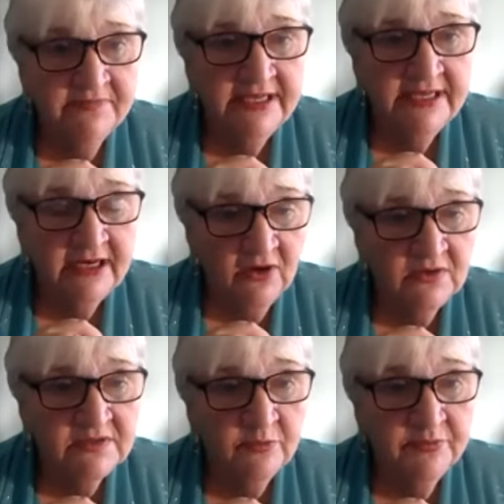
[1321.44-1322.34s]
It
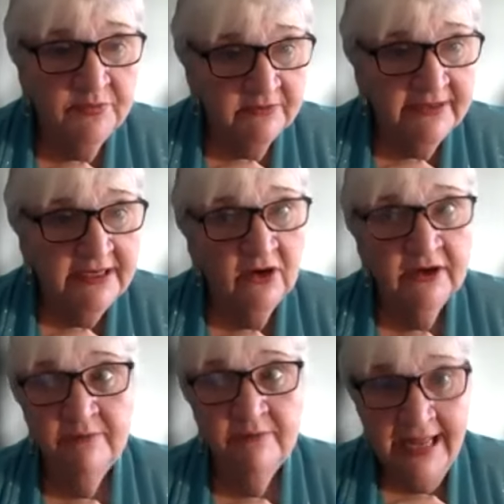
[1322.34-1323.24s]
also put me on a
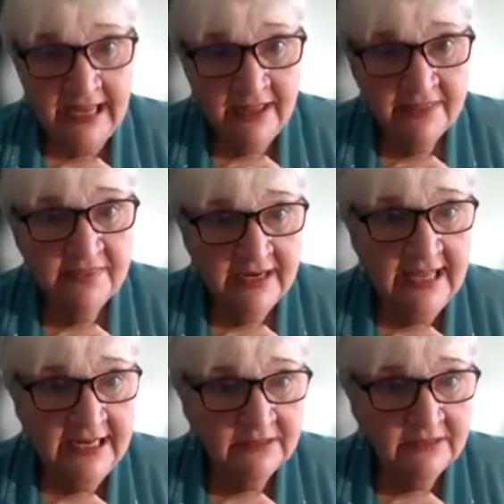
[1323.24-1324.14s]
path that I
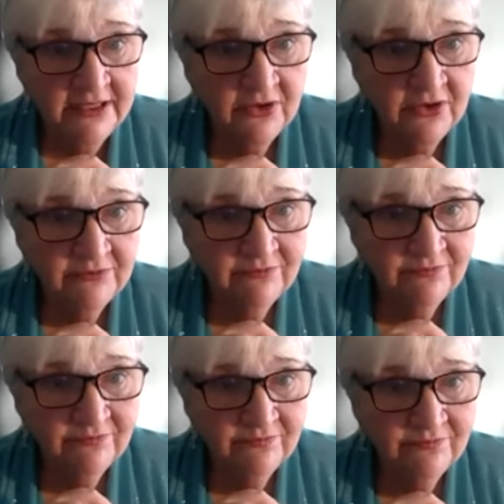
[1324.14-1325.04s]
had to be on.
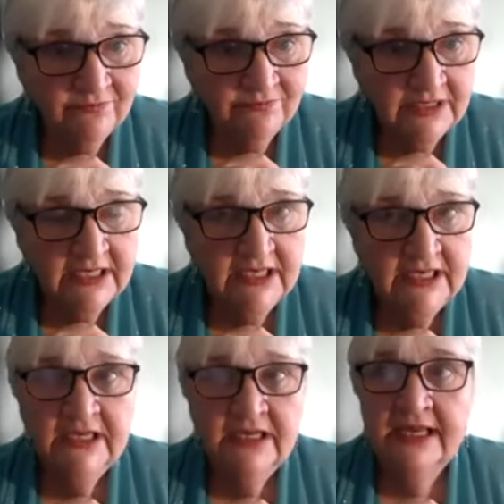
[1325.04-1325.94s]

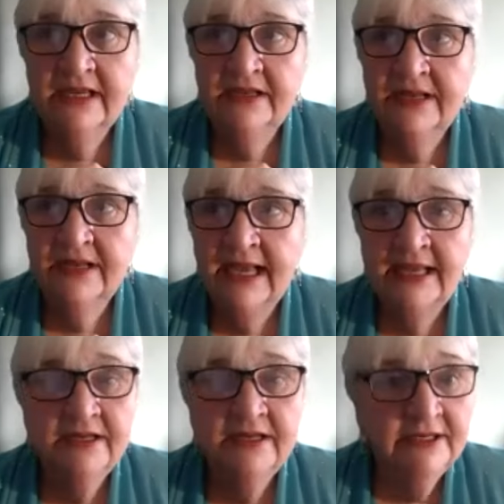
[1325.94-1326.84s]
And I had
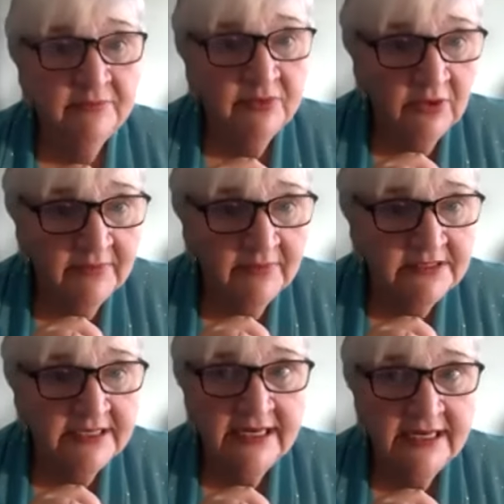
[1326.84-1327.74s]
unemployment
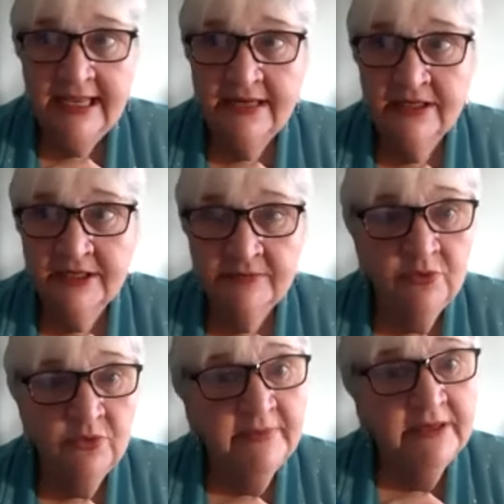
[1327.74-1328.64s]
and I had
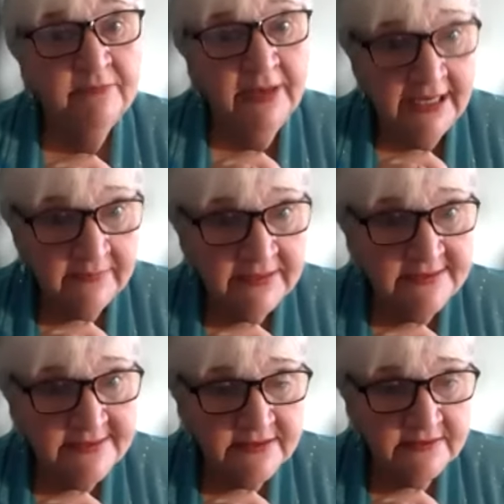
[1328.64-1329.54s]
unemployment
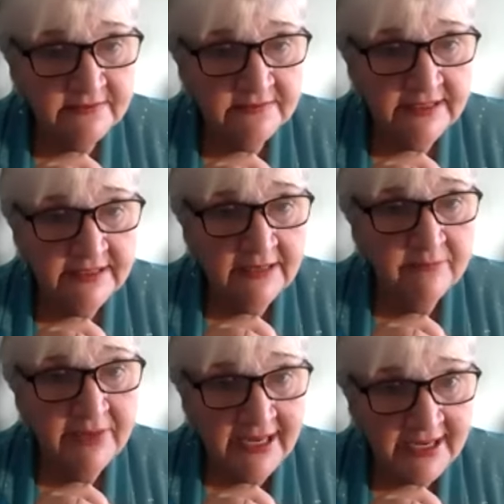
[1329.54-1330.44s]
payments. I got
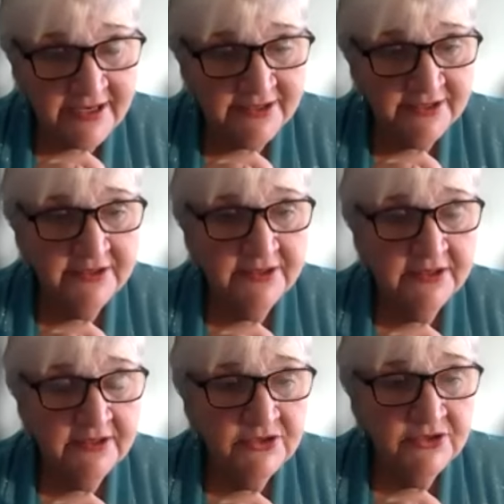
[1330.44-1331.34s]
paid
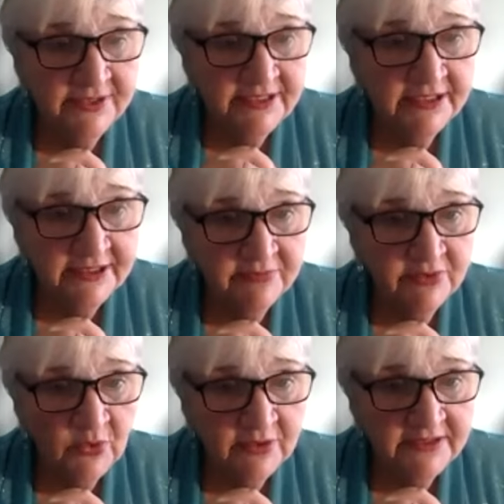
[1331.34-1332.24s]
during
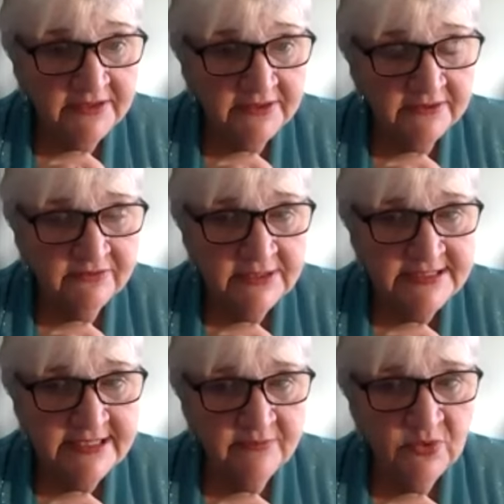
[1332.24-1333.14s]
unemployment, for
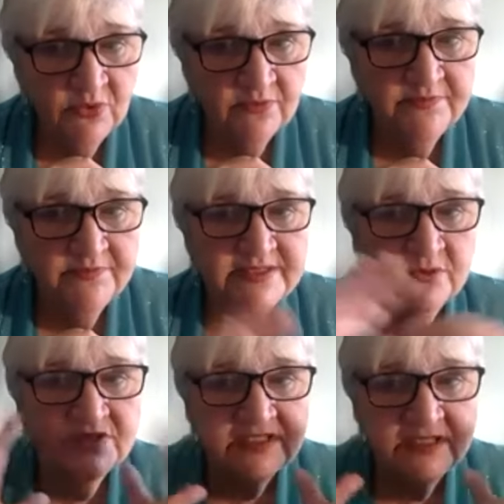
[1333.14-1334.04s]
example. So
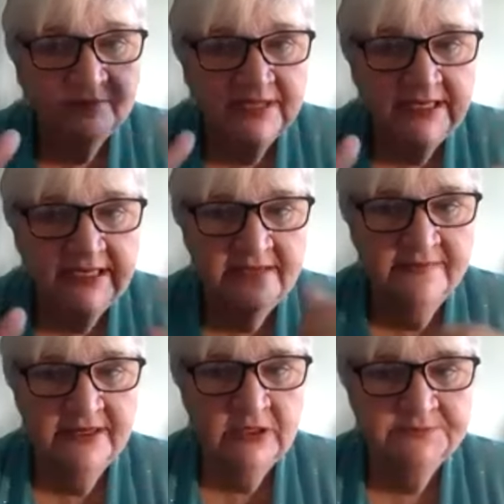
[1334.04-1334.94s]
something in
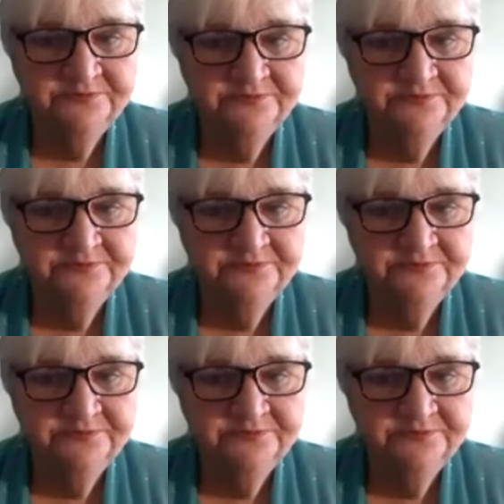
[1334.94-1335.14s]
there.